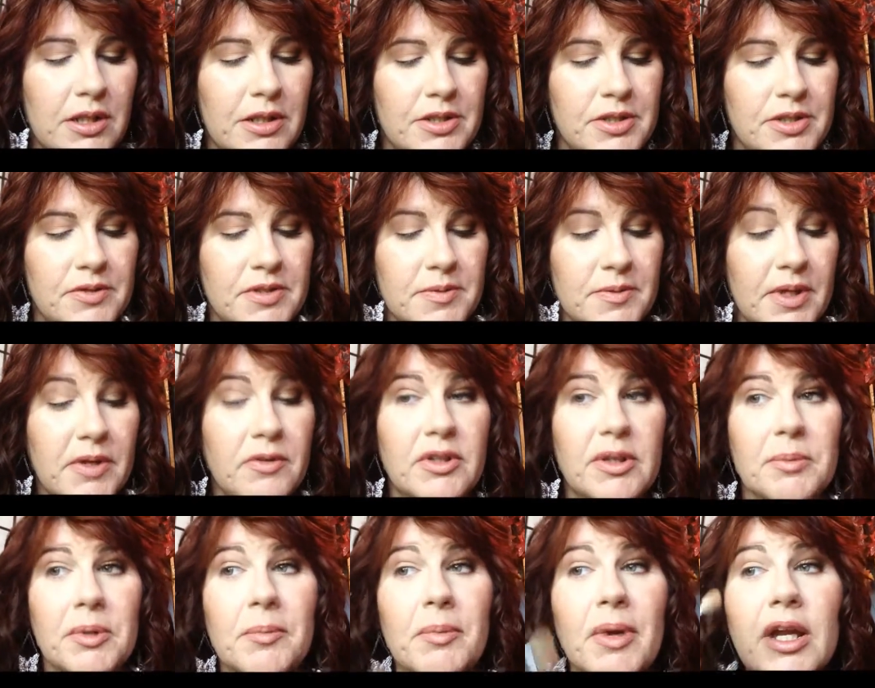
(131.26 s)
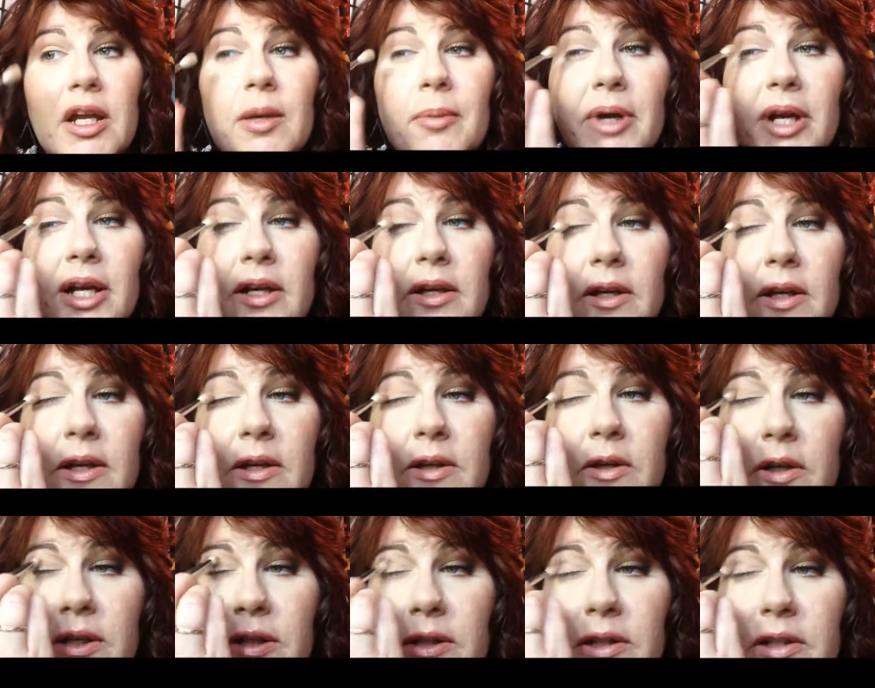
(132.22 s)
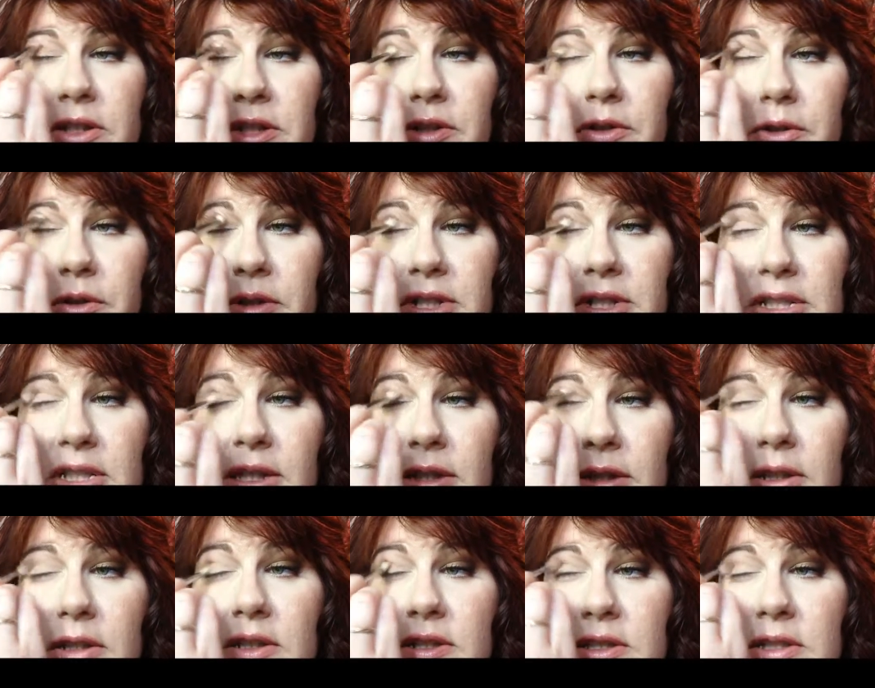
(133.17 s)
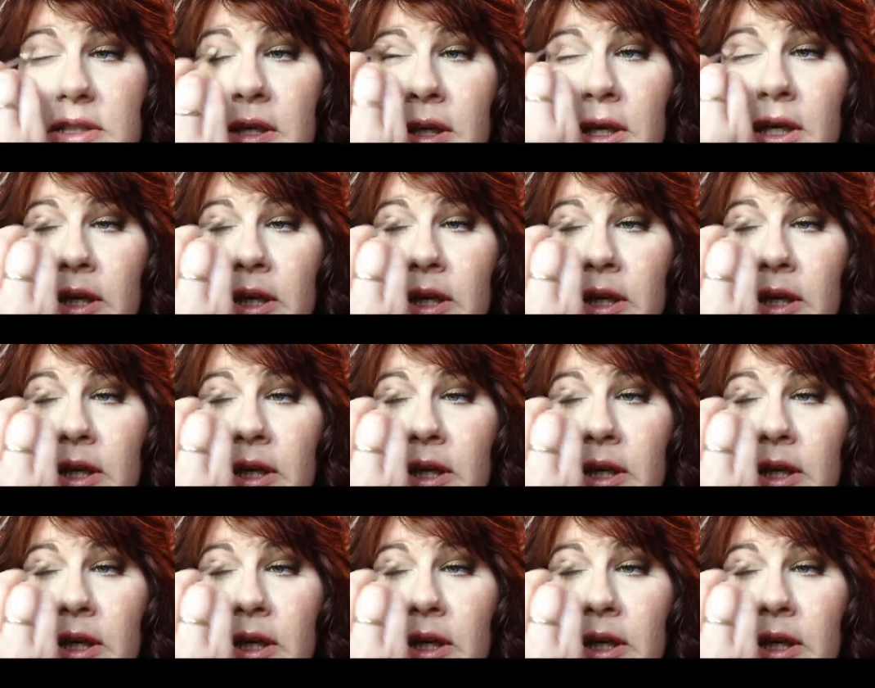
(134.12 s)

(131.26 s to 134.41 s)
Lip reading: do this without clipping my hair back, into your crease like this,